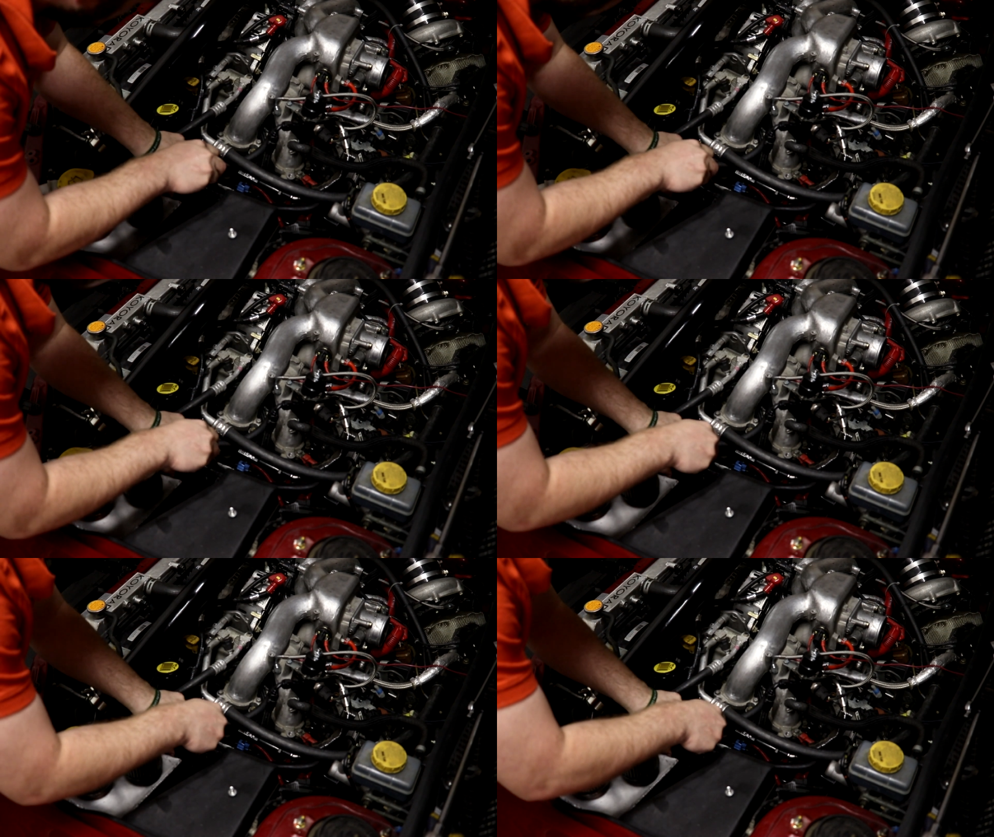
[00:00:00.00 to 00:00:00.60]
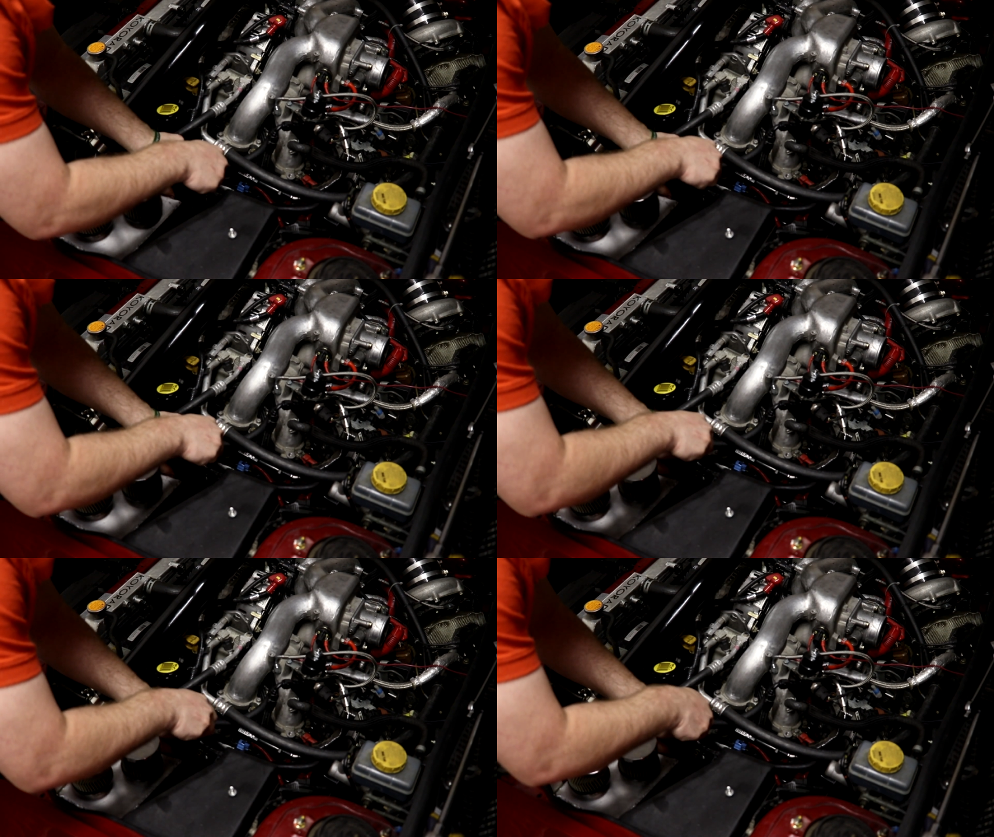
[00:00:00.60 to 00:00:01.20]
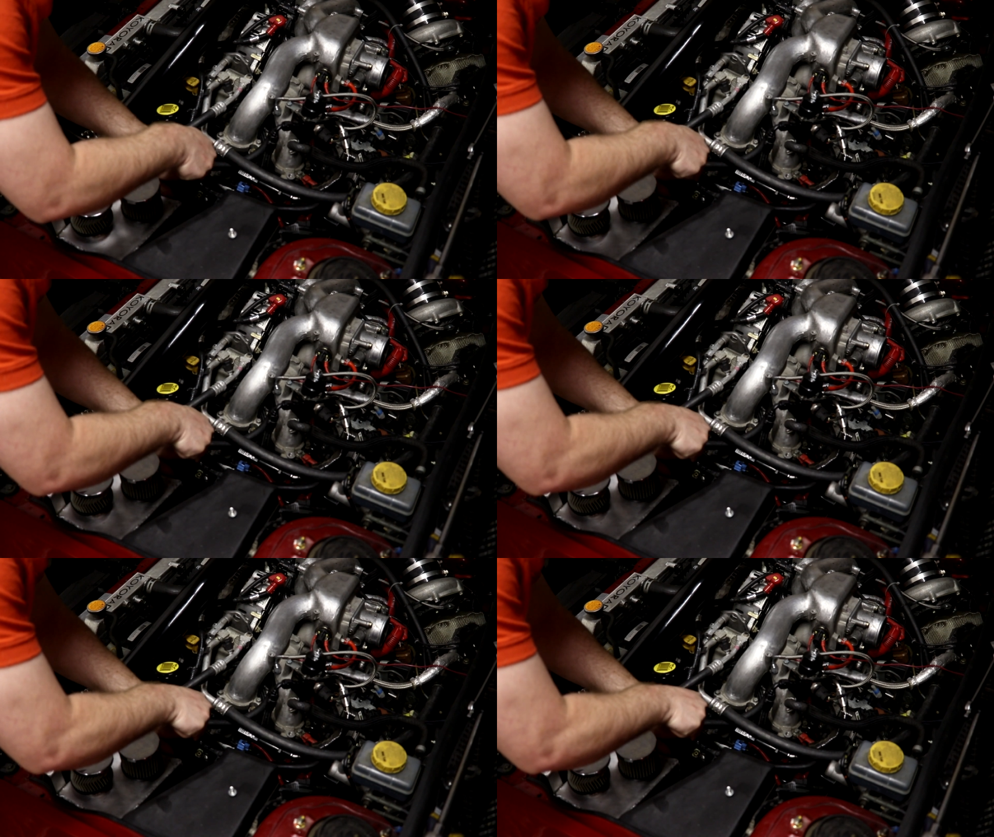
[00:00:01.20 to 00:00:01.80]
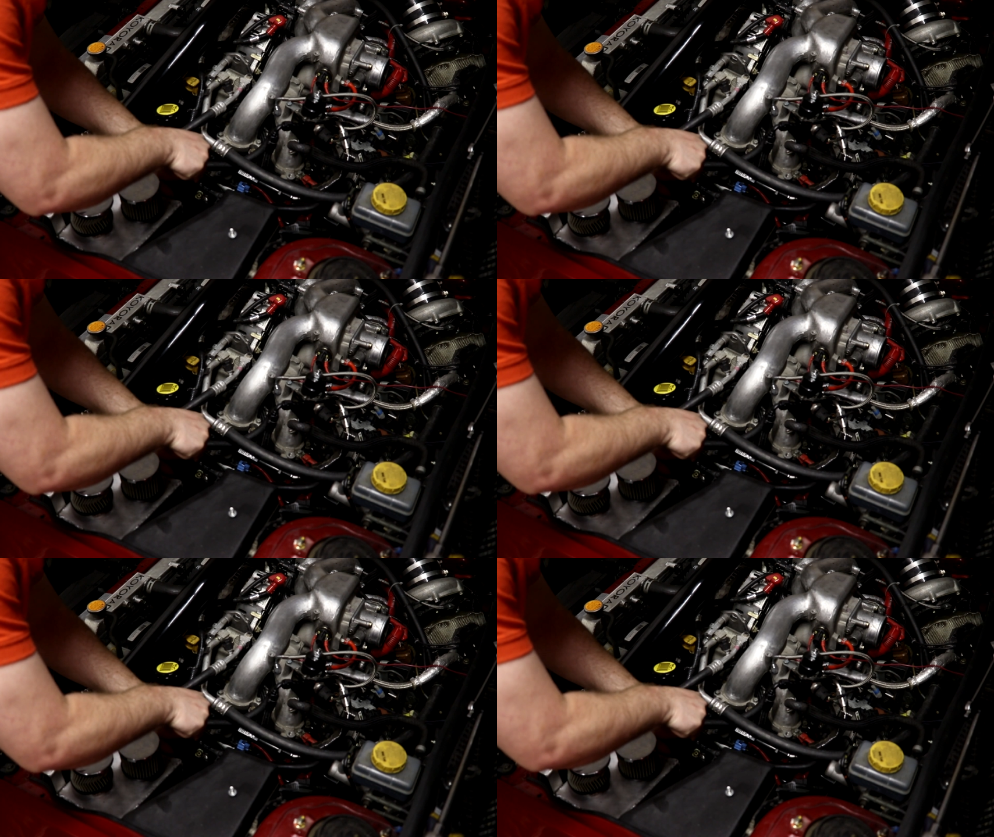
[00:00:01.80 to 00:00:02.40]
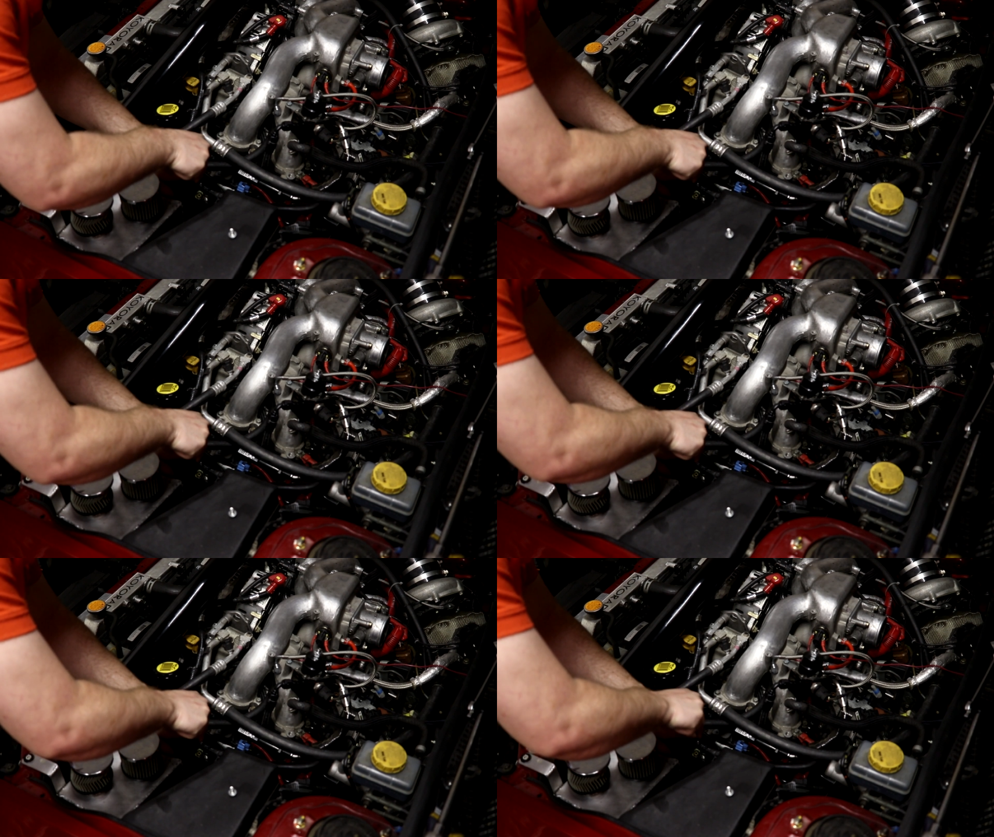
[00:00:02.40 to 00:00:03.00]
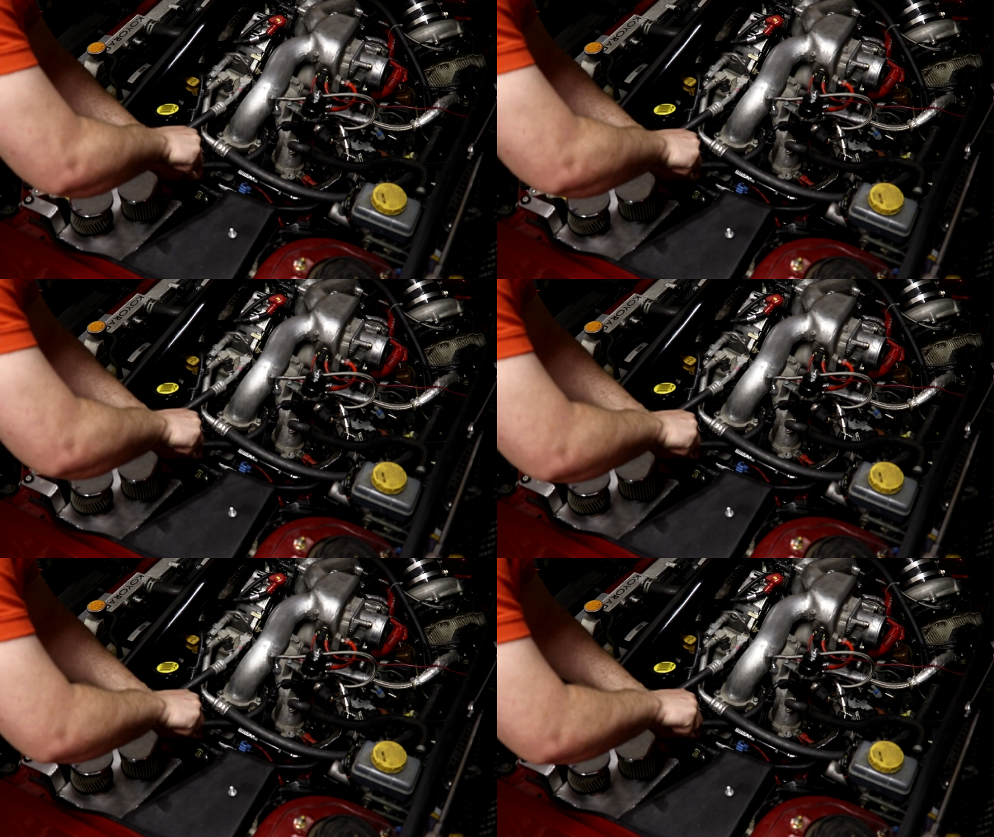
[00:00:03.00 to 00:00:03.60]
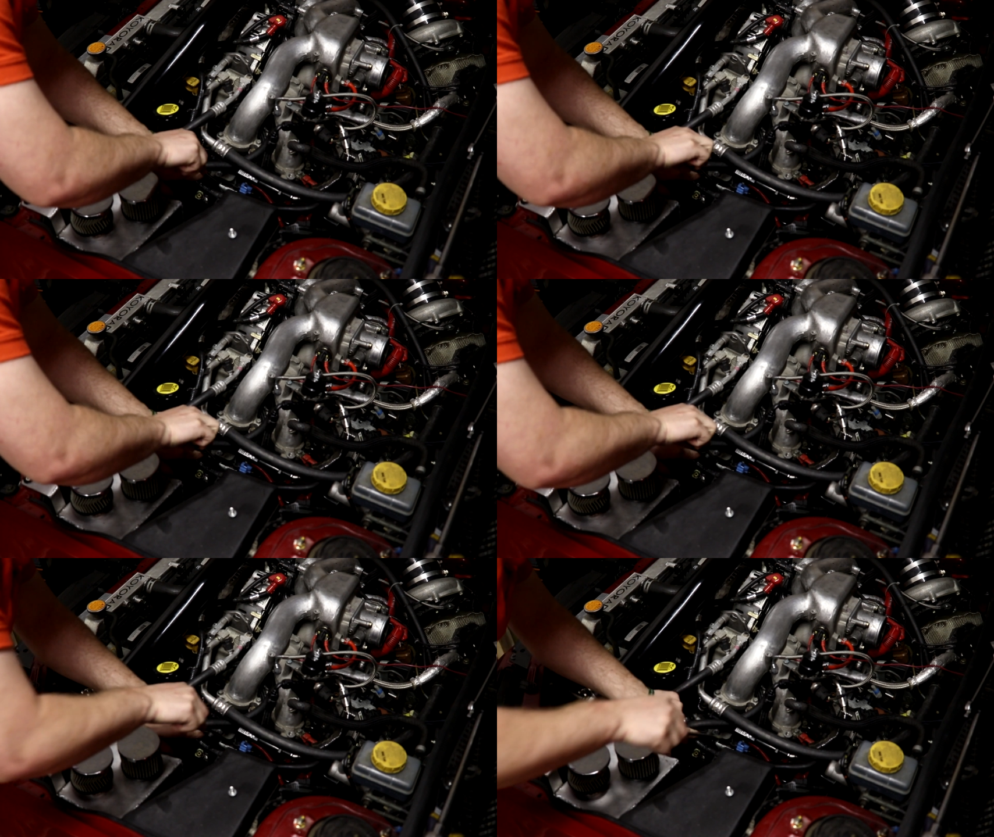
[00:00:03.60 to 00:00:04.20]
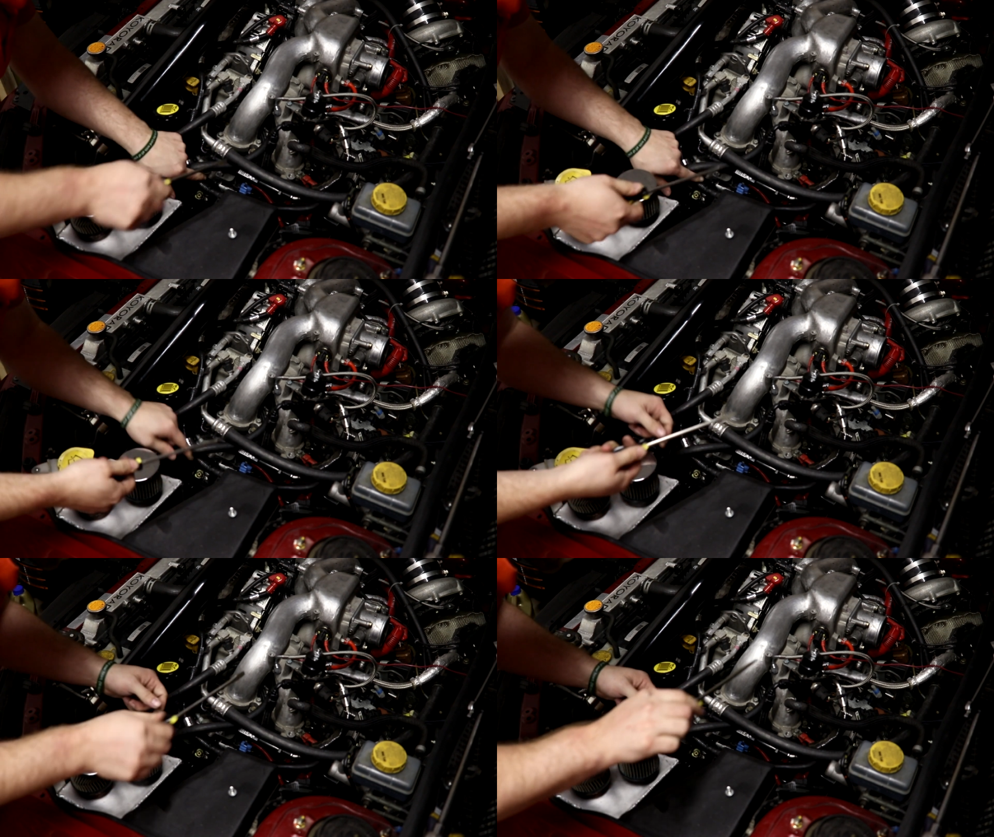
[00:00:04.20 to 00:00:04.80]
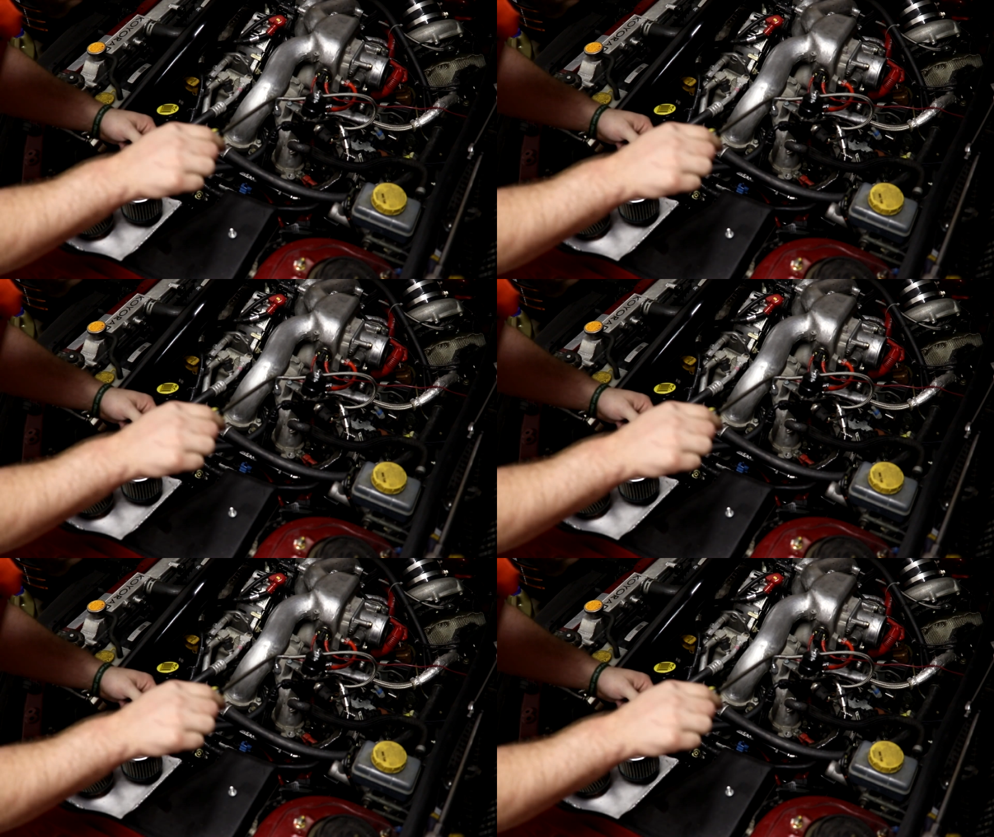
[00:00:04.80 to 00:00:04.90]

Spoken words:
Nobody's mouth can be seen.